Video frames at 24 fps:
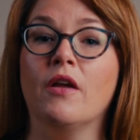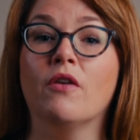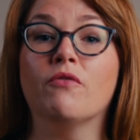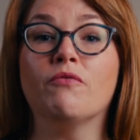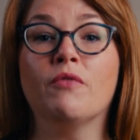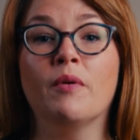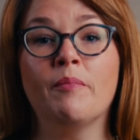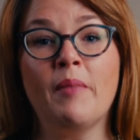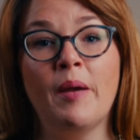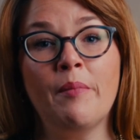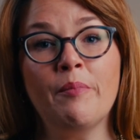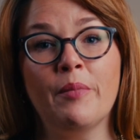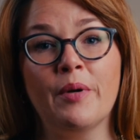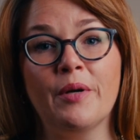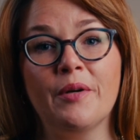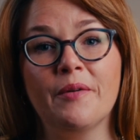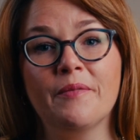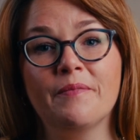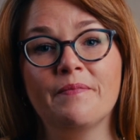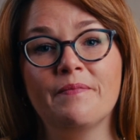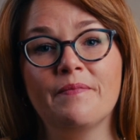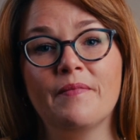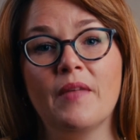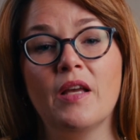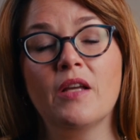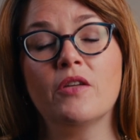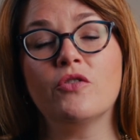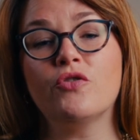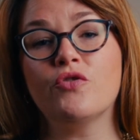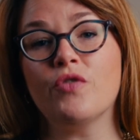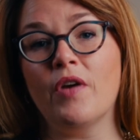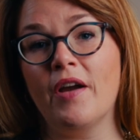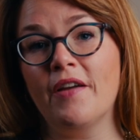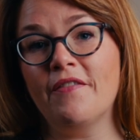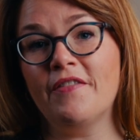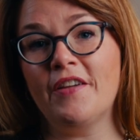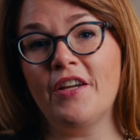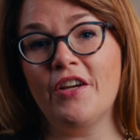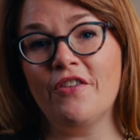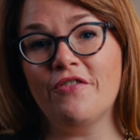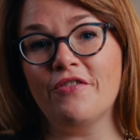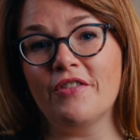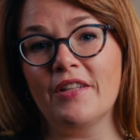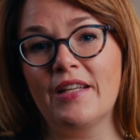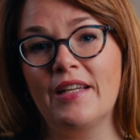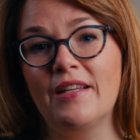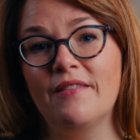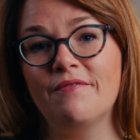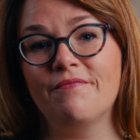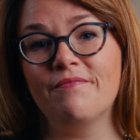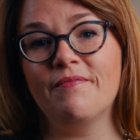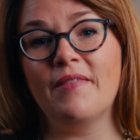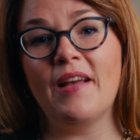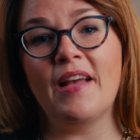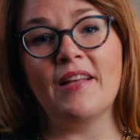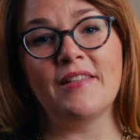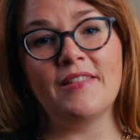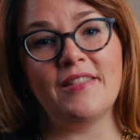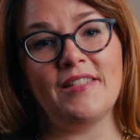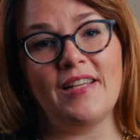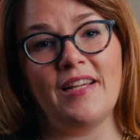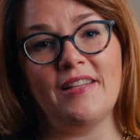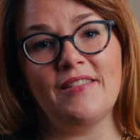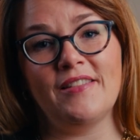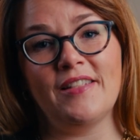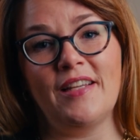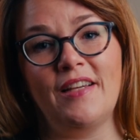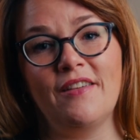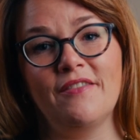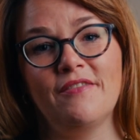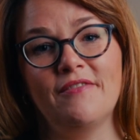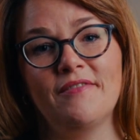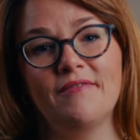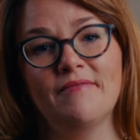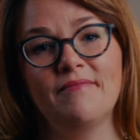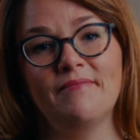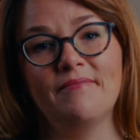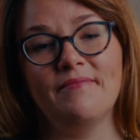Remember, drive carefully and stay safe.